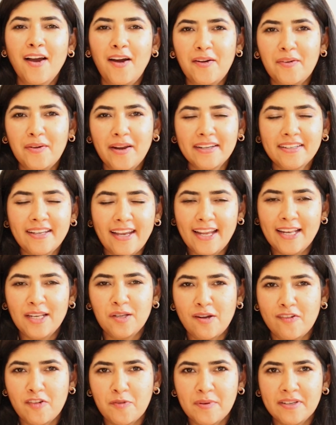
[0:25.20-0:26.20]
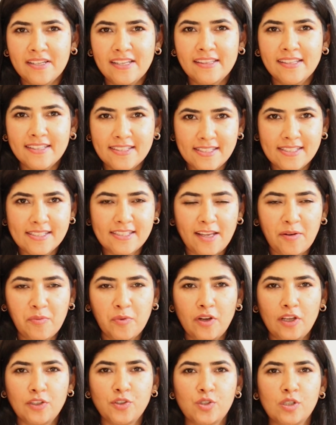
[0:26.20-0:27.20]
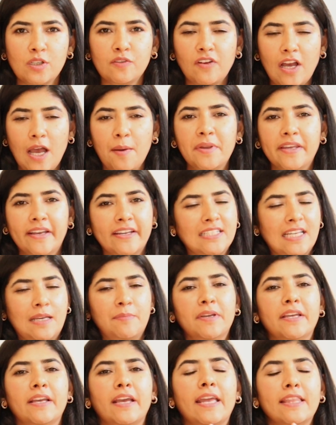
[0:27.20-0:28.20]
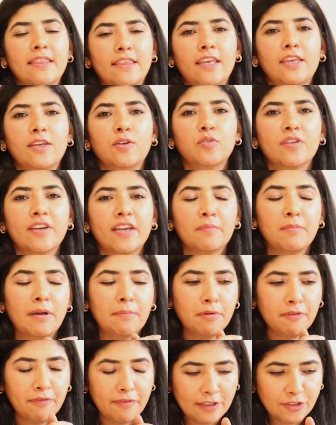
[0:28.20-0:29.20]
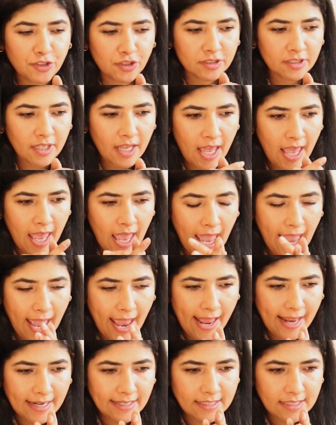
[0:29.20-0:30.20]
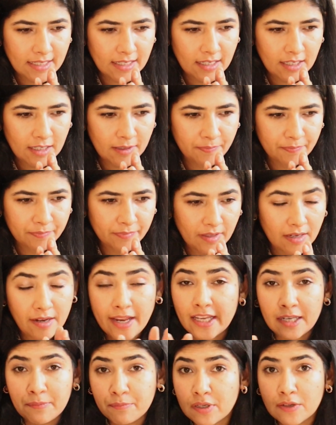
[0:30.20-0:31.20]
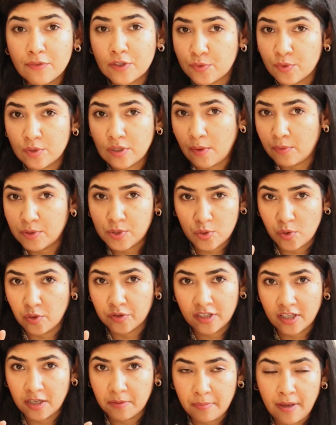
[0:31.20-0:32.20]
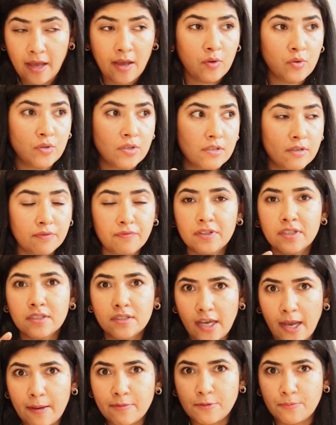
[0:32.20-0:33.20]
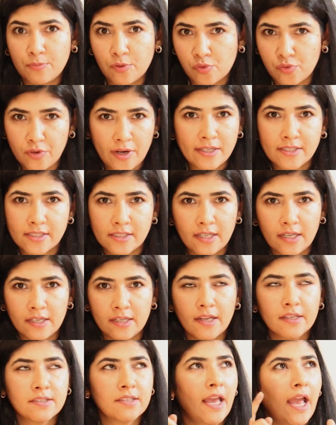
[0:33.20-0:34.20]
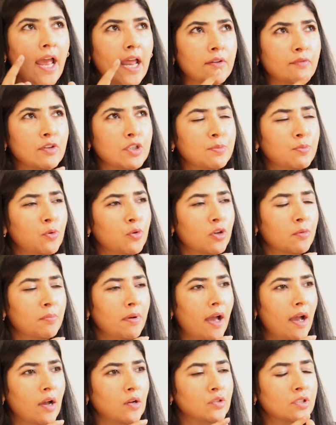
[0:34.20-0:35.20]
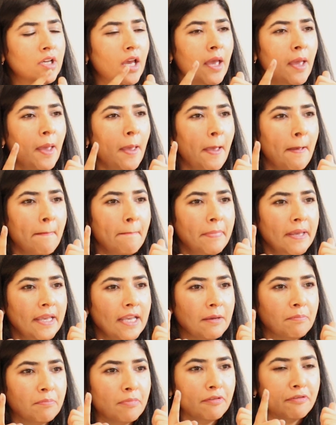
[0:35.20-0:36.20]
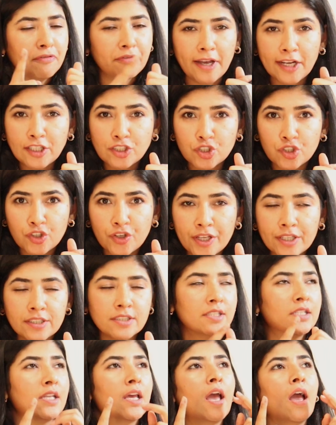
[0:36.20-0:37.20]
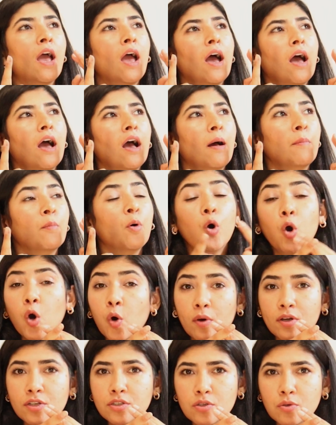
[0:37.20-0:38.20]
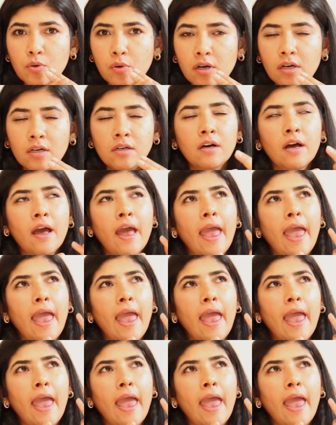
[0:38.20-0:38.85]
All right, hello everybody. This is Samreen. I'm an academic in the UK by profession, and like in previous video, I was talking about different types of procrastinators, and we spoke about being perfectionist, overdoer,